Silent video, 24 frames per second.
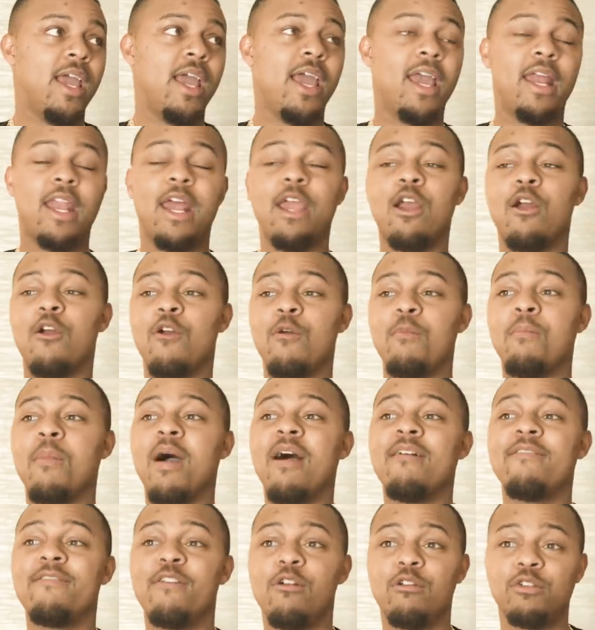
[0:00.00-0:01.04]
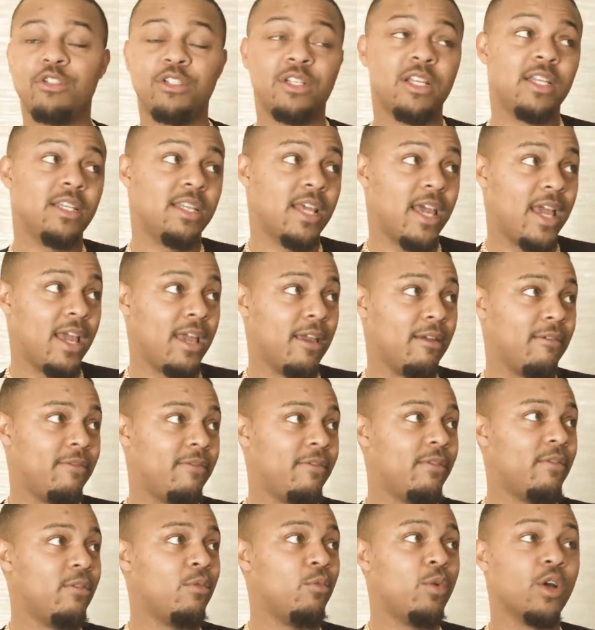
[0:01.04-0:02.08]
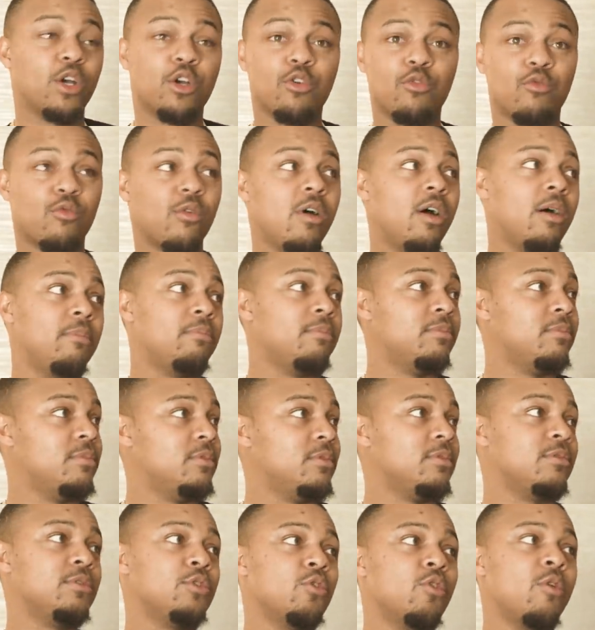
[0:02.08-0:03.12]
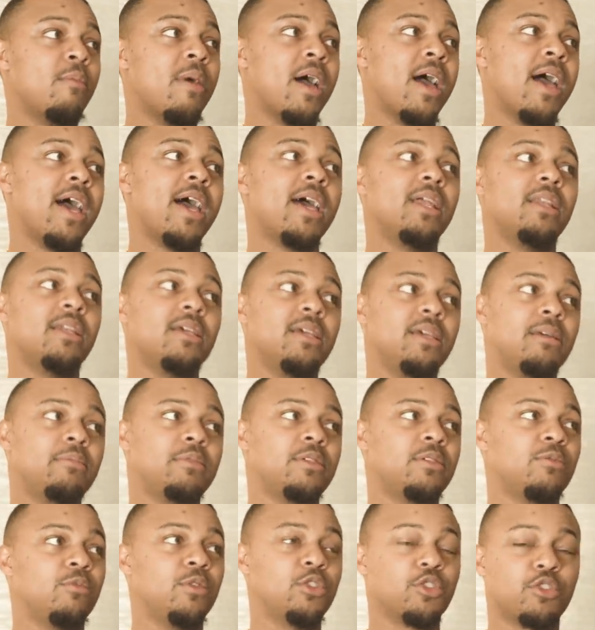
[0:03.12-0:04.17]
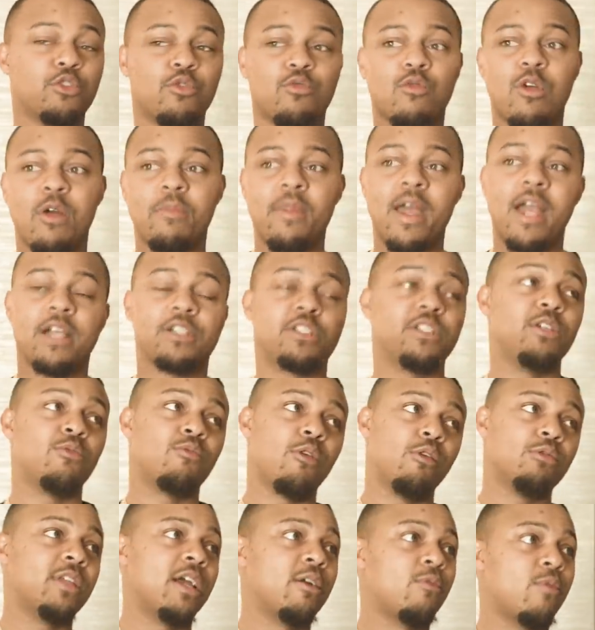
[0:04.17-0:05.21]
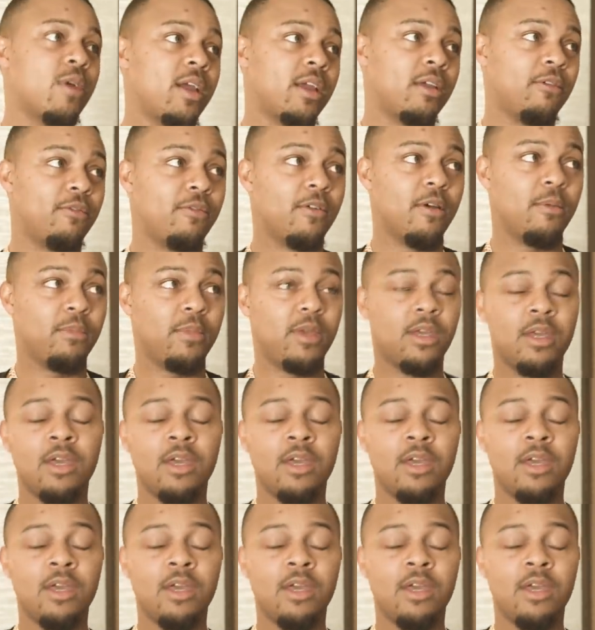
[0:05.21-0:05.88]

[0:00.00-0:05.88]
and they heard my version of Dave with Corrupt yeah. doing my ad-libs, which Corrupt actually wrote that record for me.